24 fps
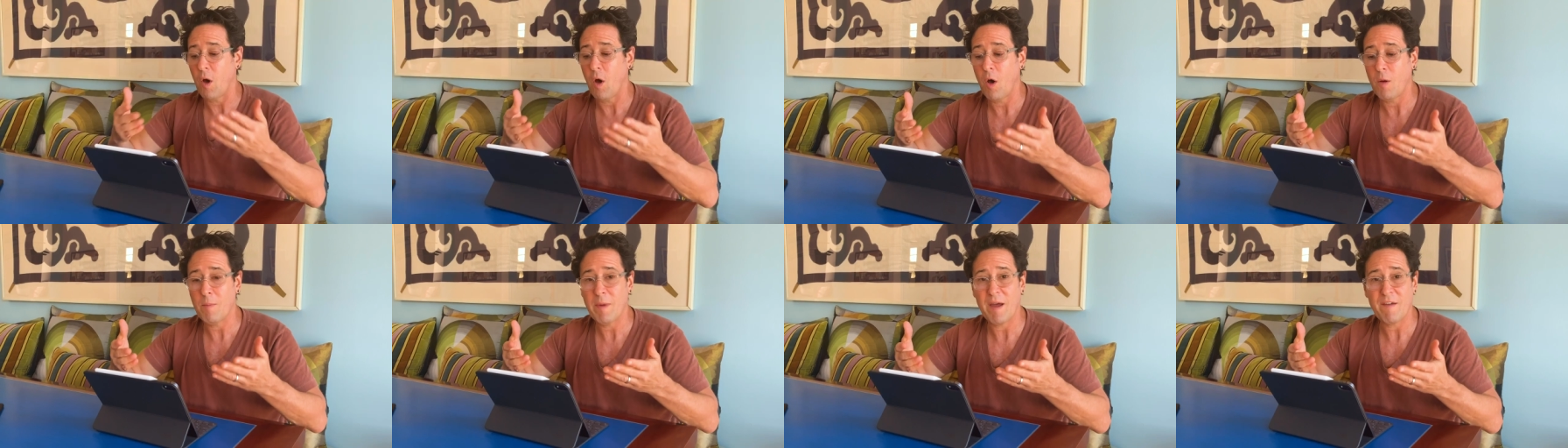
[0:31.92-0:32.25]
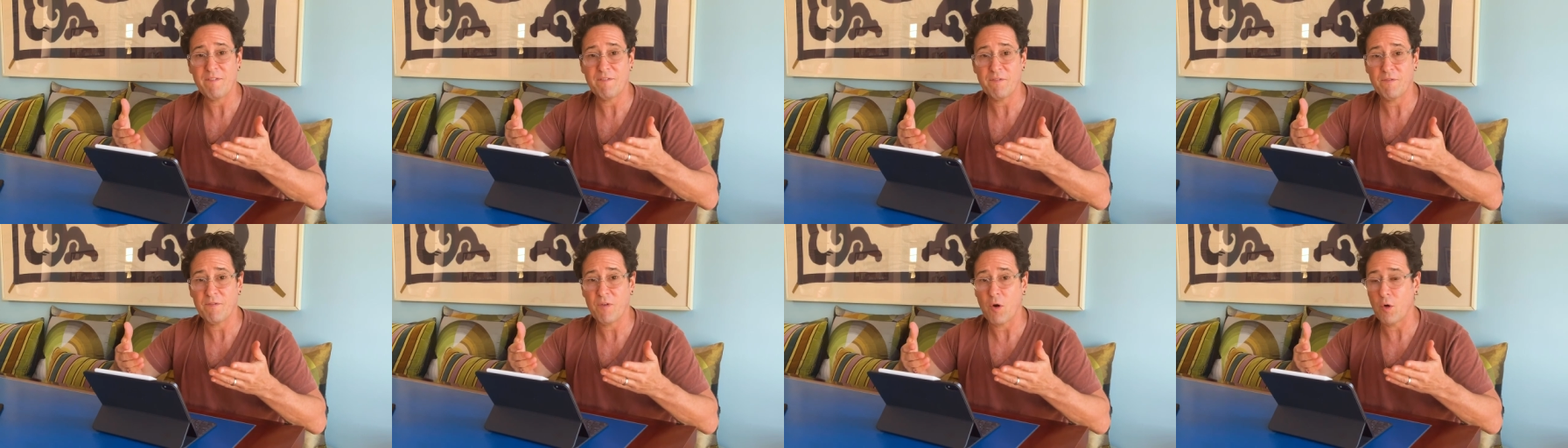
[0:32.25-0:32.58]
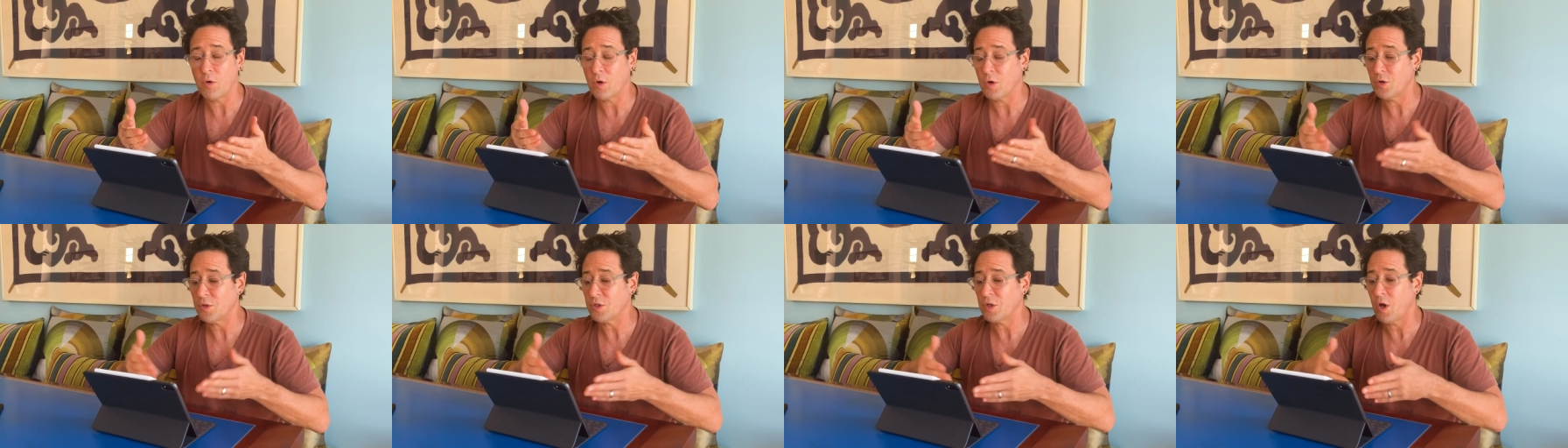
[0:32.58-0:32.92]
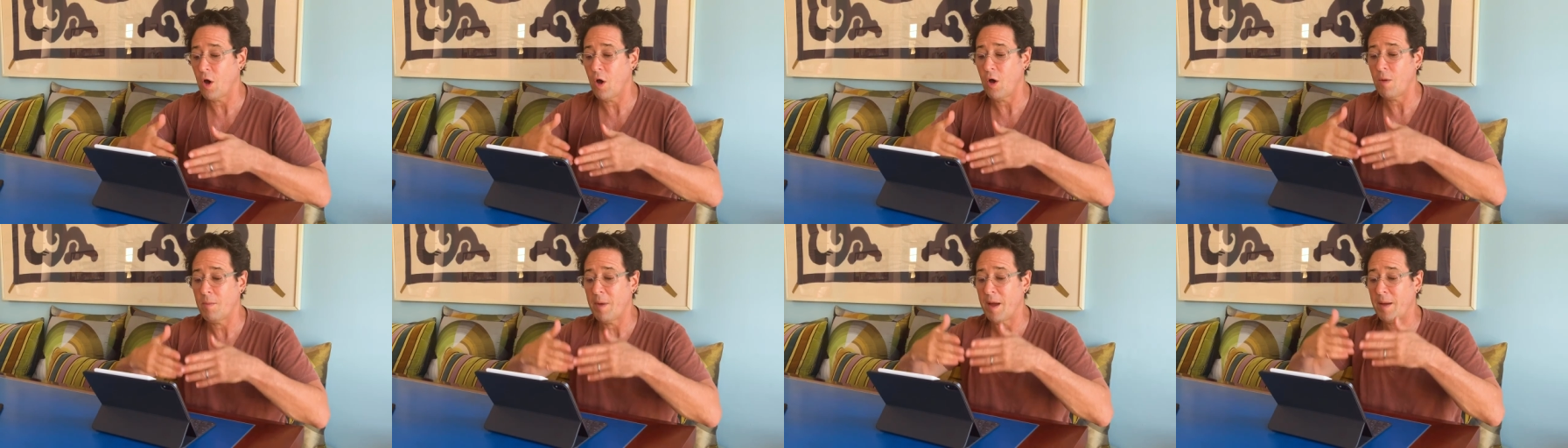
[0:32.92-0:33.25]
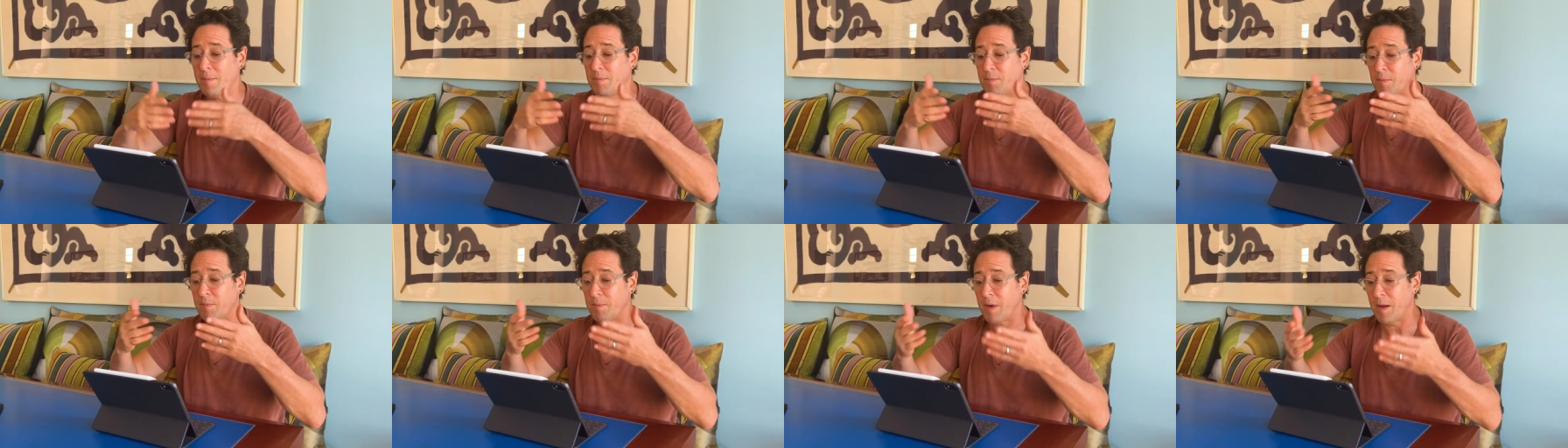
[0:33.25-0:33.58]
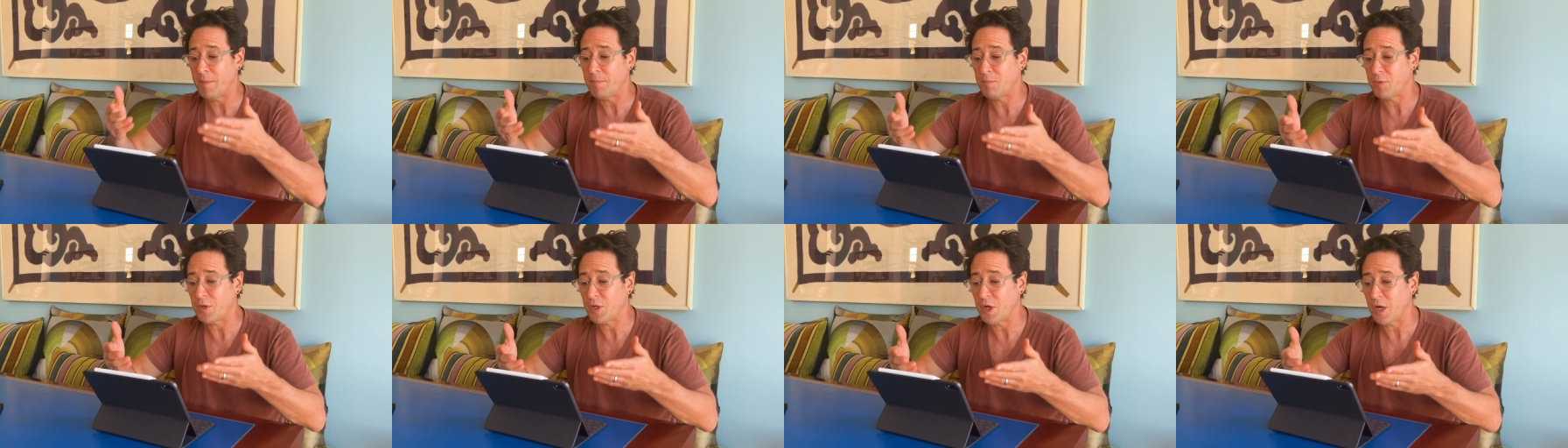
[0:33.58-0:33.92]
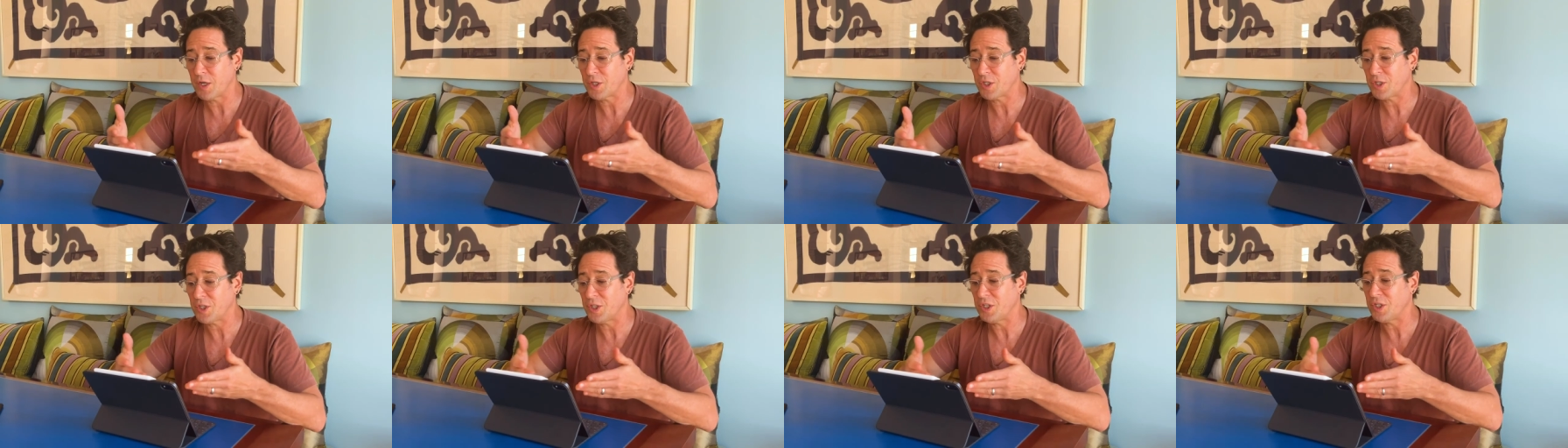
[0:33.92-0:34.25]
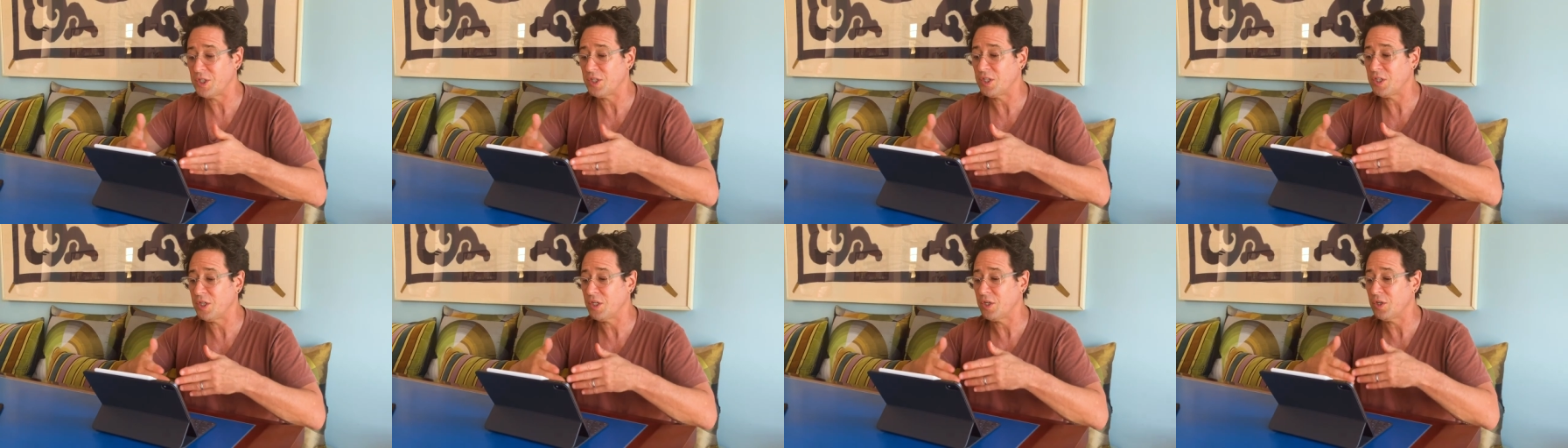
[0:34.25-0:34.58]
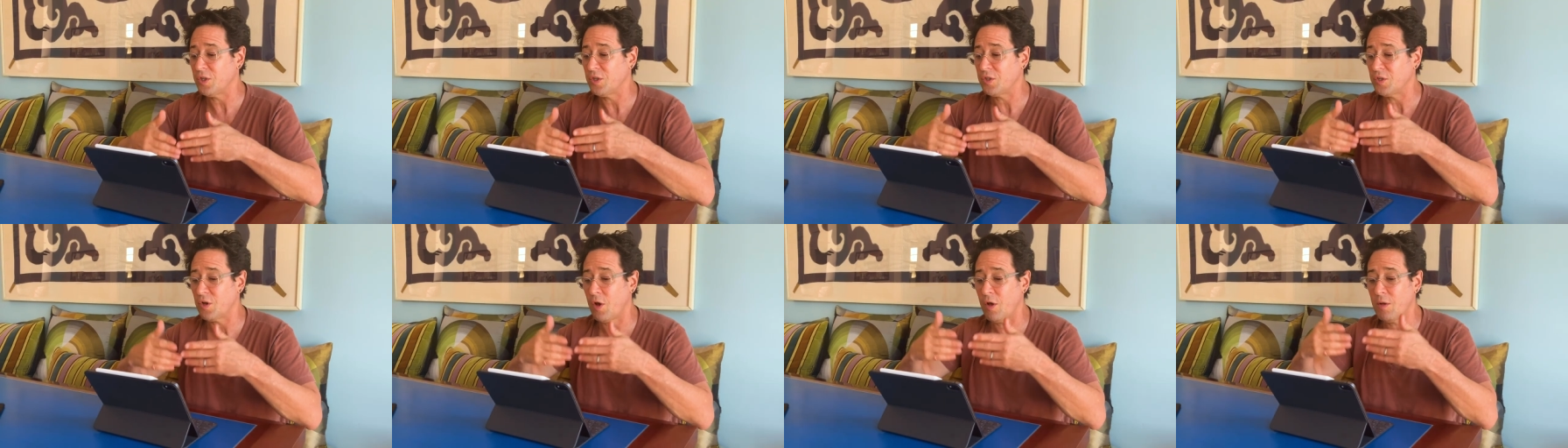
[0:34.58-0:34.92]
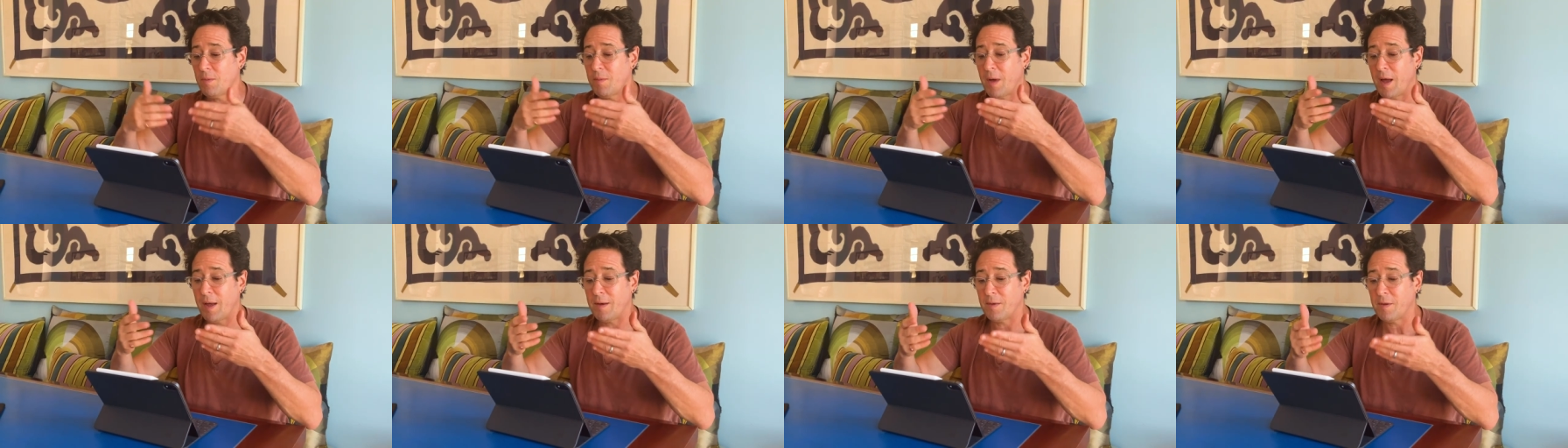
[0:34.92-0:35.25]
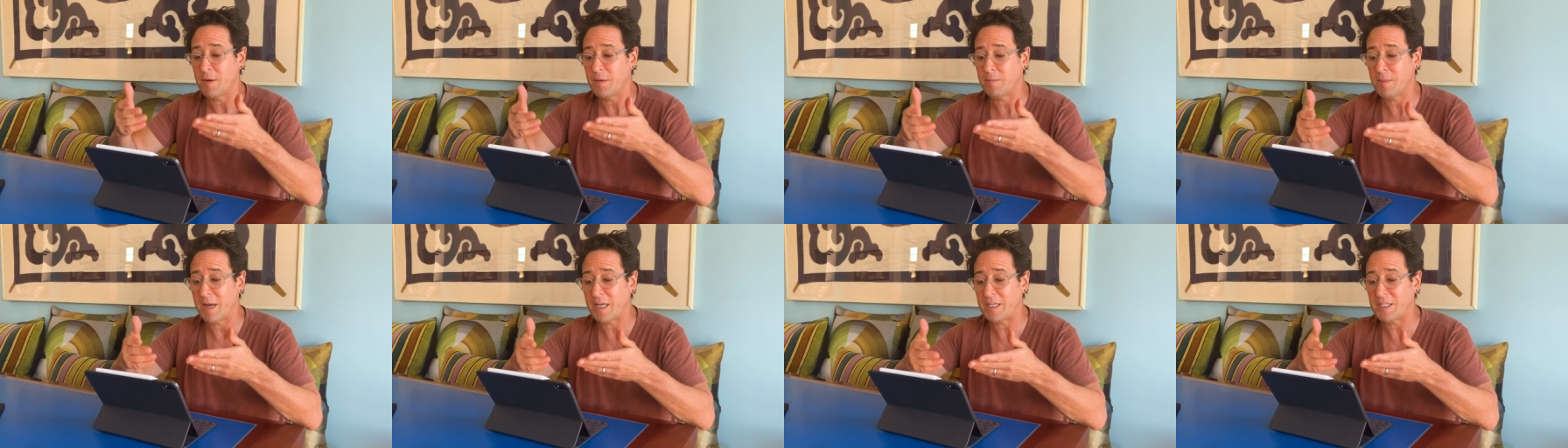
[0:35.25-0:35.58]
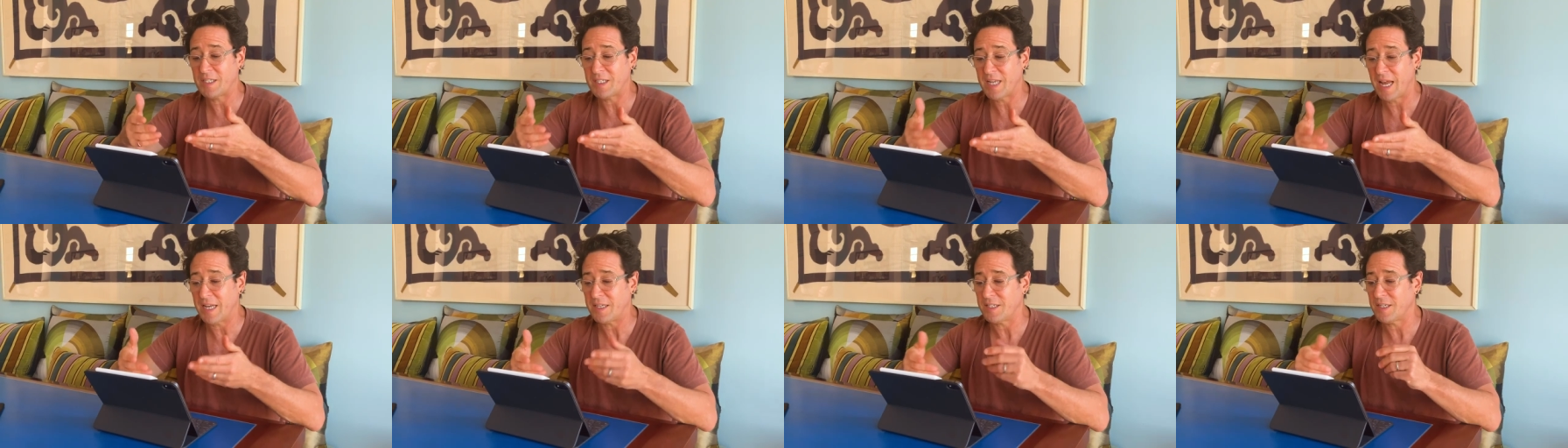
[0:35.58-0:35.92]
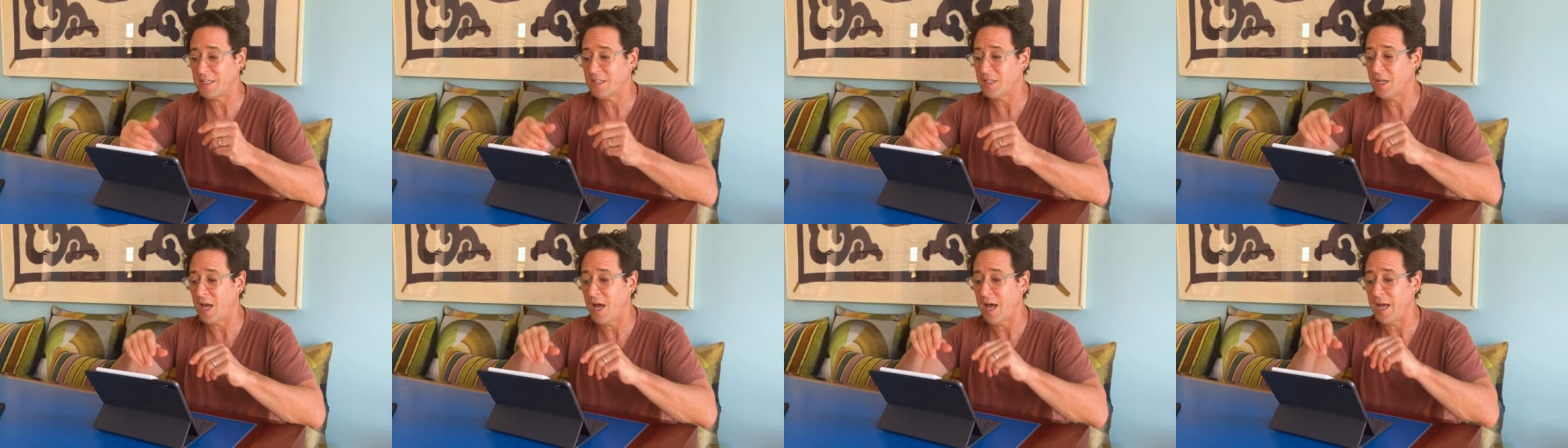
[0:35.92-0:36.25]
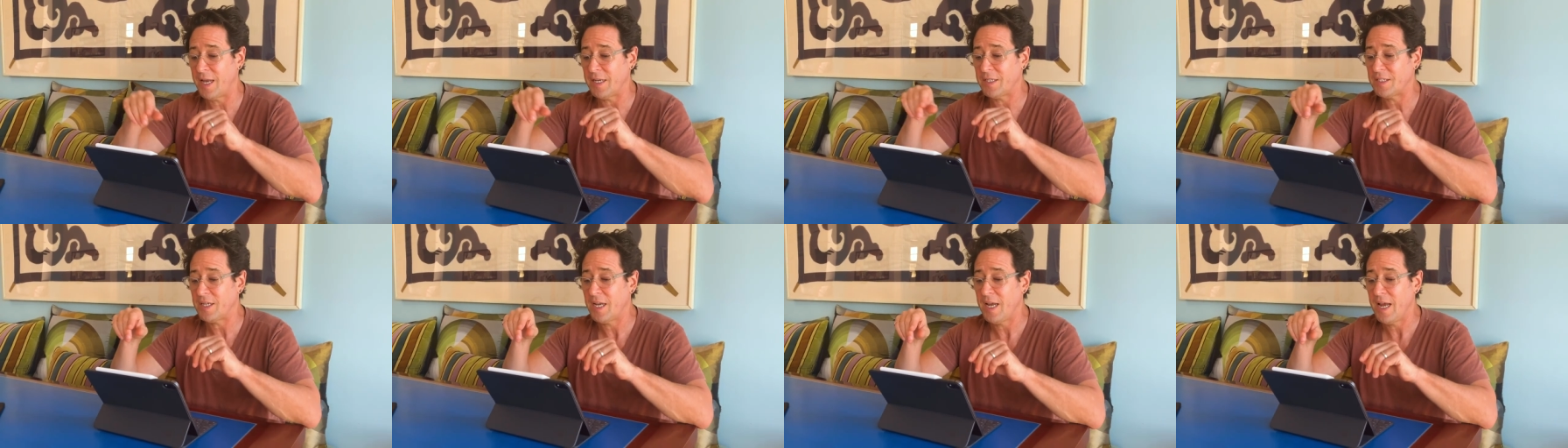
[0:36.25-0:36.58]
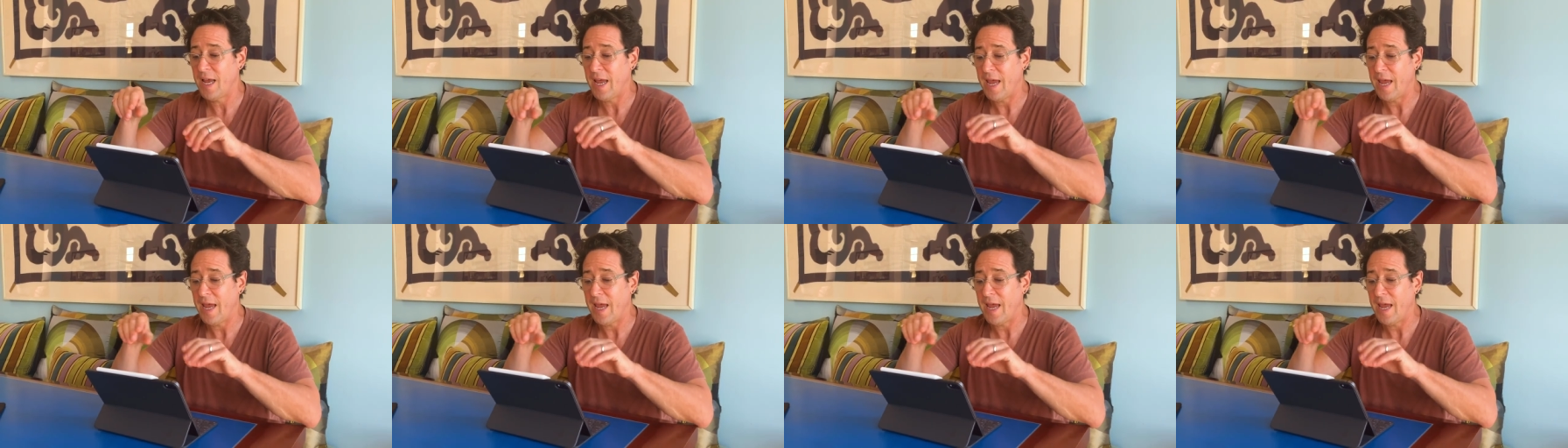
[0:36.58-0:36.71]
all my photos, all my production stills, all my set designs,